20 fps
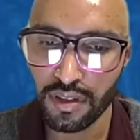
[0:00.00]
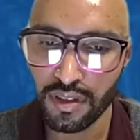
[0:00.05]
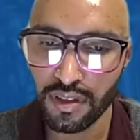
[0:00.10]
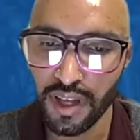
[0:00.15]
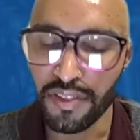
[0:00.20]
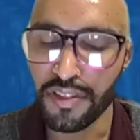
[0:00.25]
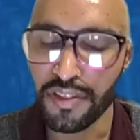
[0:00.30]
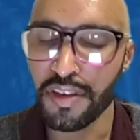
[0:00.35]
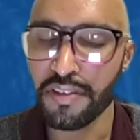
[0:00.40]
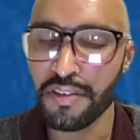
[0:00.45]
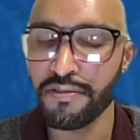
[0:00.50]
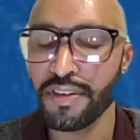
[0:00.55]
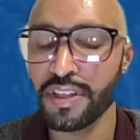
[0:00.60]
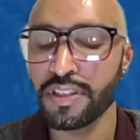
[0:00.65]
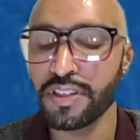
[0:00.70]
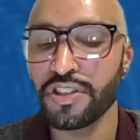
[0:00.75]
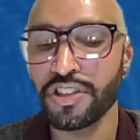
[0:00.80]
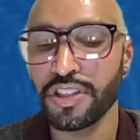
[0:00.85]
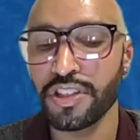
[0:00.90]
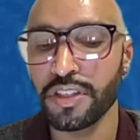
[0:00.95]
And the
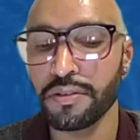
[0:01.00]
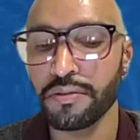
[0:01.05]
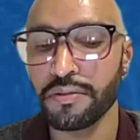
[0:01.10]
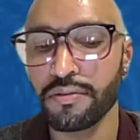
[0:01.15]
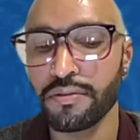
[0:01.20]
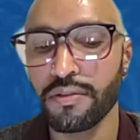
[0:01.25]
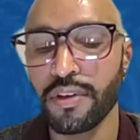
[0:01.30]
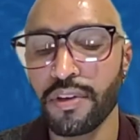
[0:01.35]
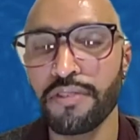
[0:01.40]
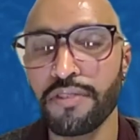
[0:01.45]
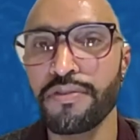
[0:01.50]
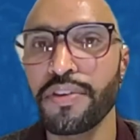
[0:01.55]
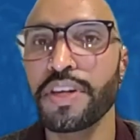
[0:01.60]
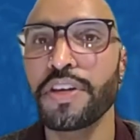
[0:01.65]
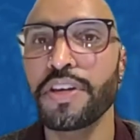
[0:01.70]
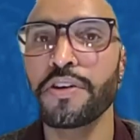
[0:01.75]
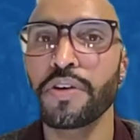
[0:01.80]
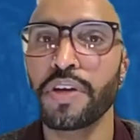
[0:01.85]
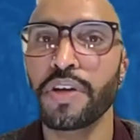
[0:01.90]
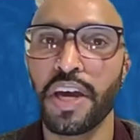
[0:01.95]
invention of
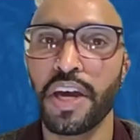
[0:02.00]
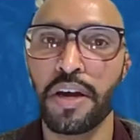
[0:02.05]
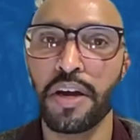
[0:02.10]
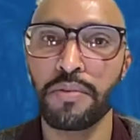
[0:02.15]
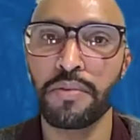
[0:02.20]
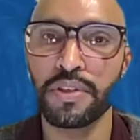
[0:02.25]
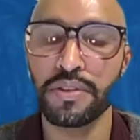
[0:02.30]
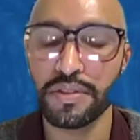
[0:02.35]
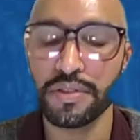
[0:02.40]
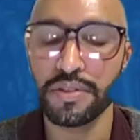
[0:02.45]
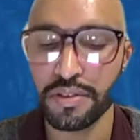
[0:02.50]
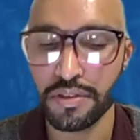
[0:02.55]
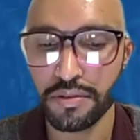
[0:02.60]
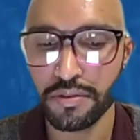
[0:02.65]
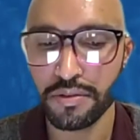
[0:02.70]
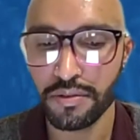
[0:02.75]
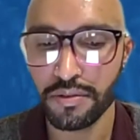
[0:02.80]
video cameras,